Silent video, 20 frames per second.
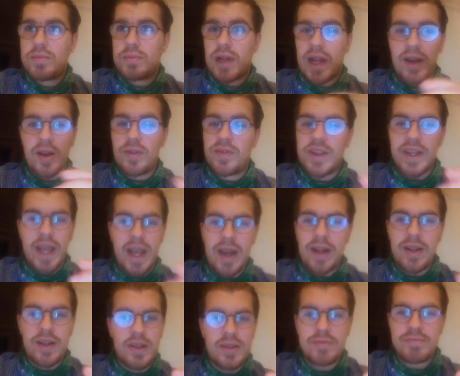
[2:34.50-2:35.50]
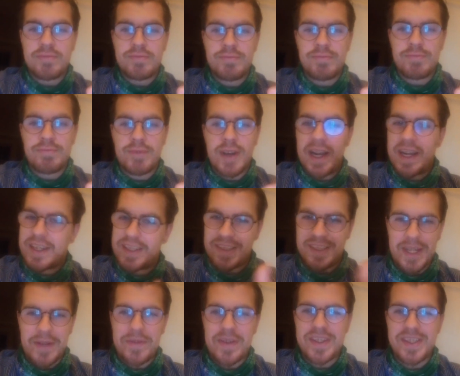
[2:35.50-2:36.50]
Planet of the Gael, I can
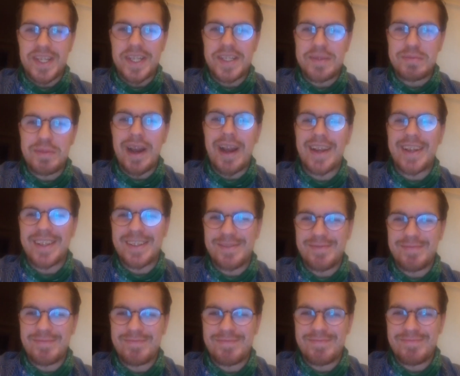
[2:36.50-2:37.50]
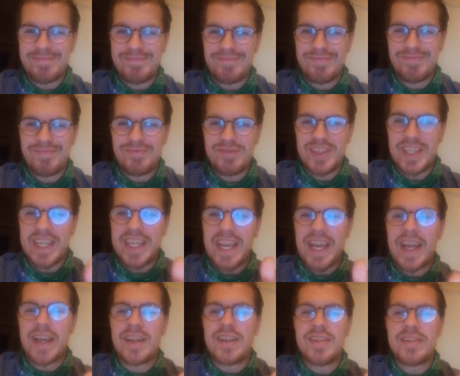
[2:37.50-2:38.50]
safely say, is back. The
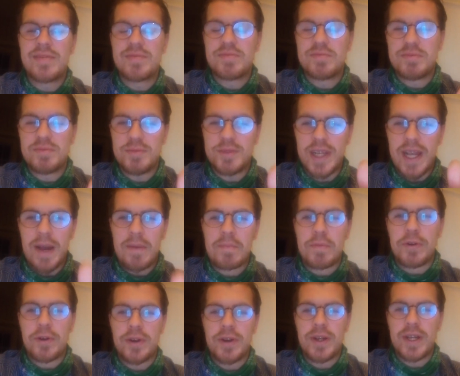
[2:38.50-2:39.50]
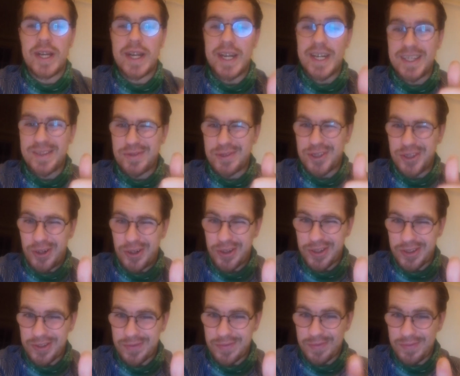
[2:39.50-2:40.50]
king, the emperor, has
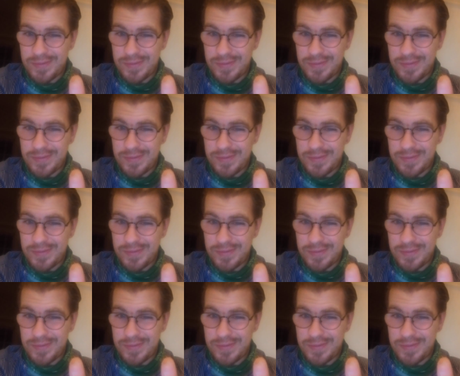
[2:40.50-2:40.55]
returned.